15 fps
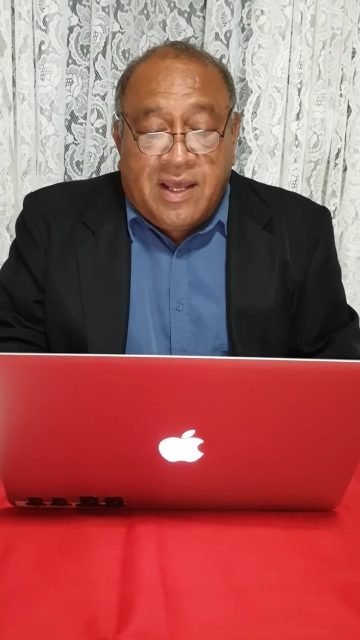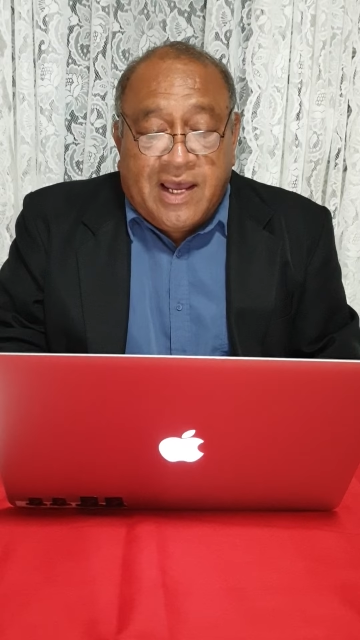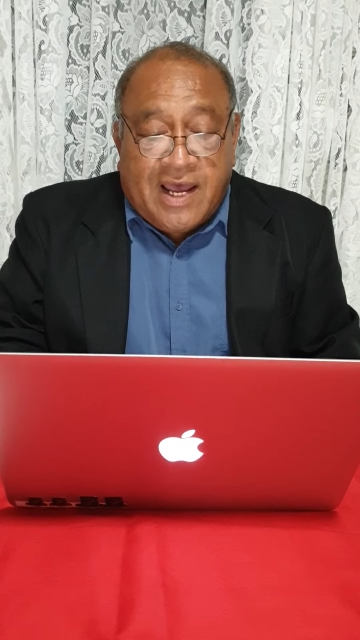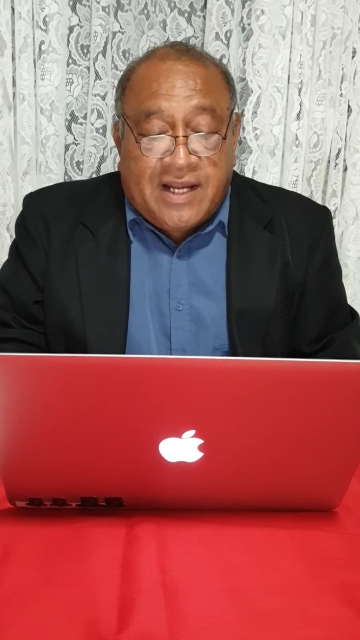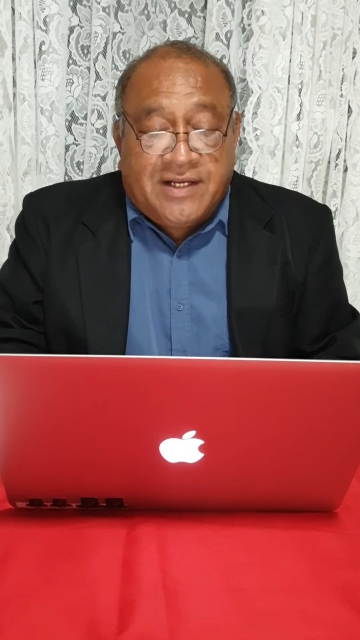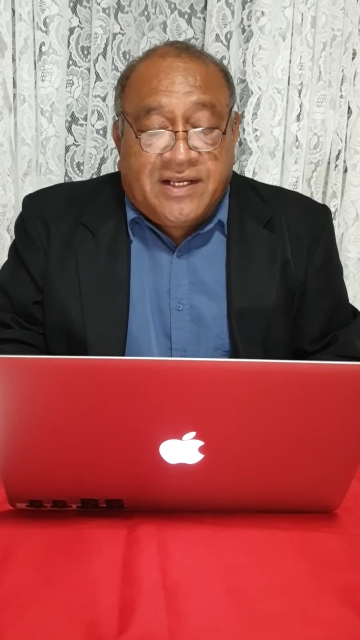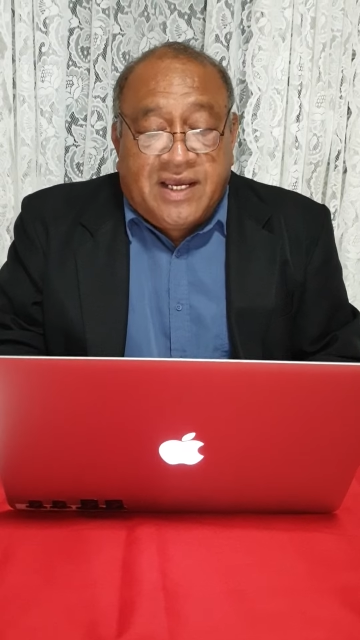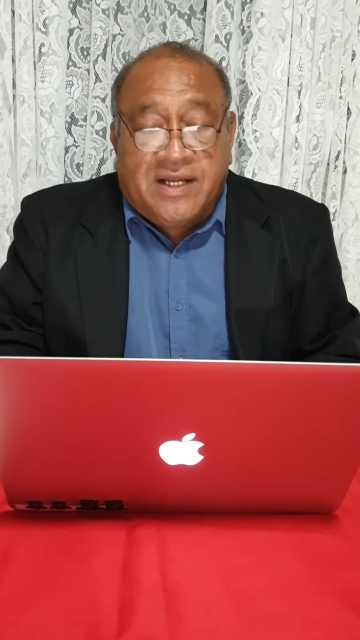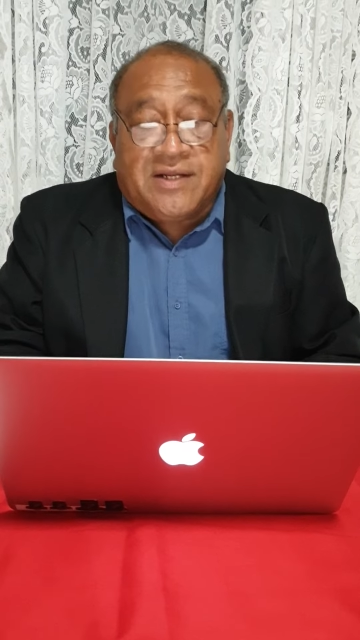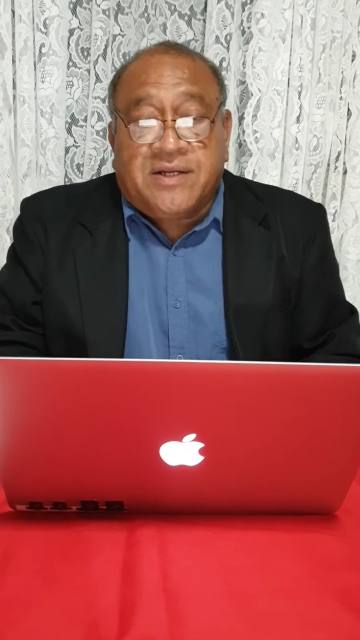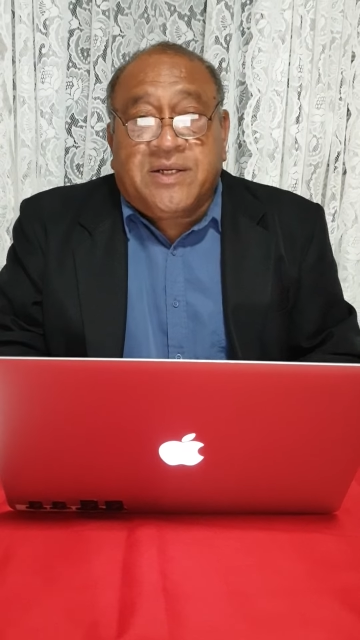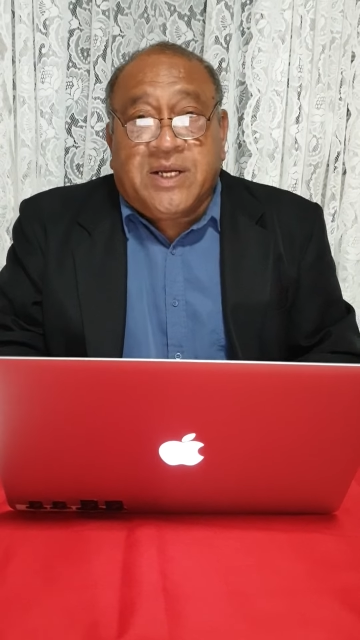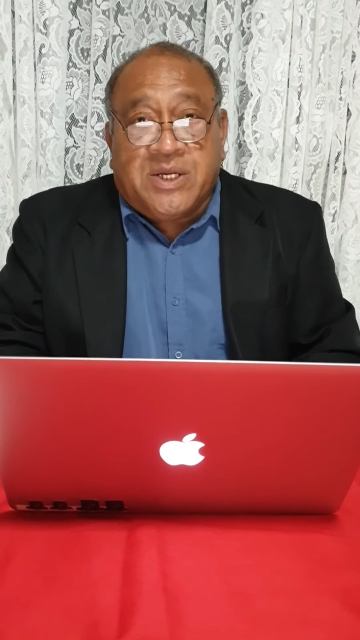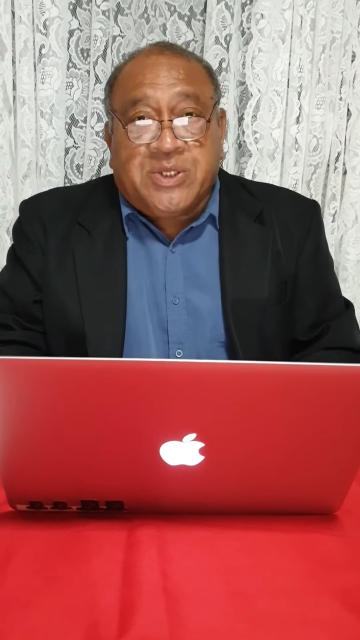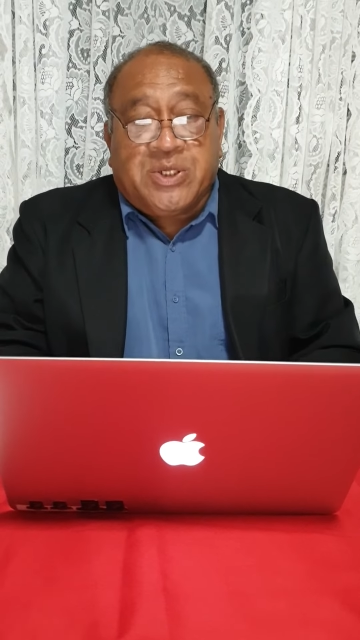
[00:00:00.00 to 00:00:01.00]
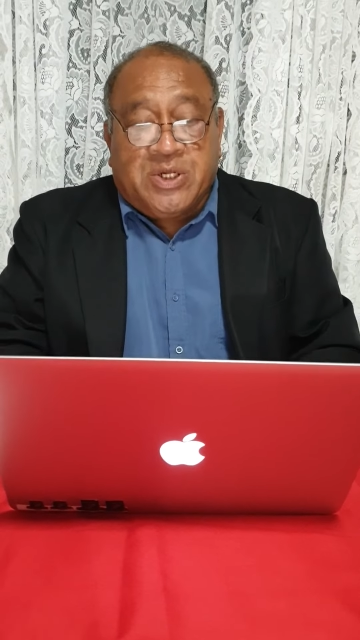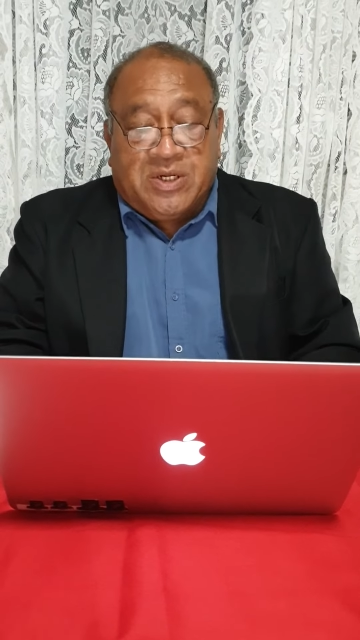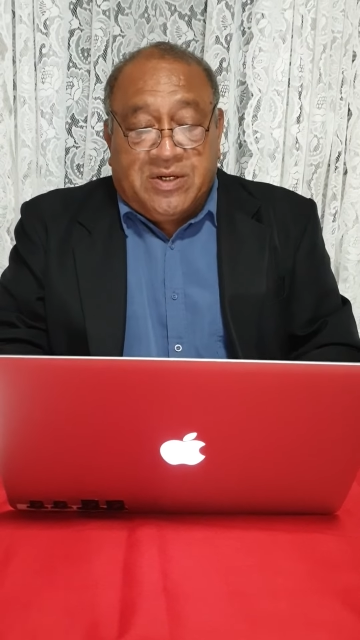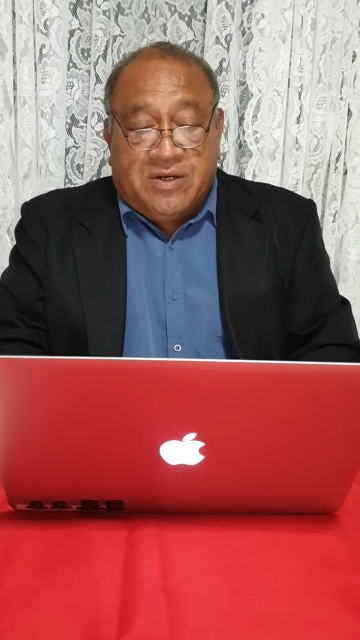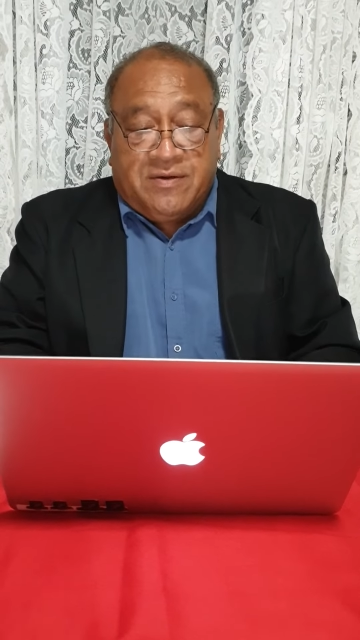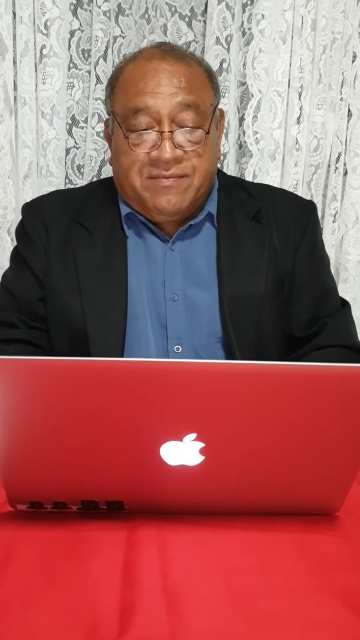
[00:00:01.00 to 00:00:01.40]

and get tested.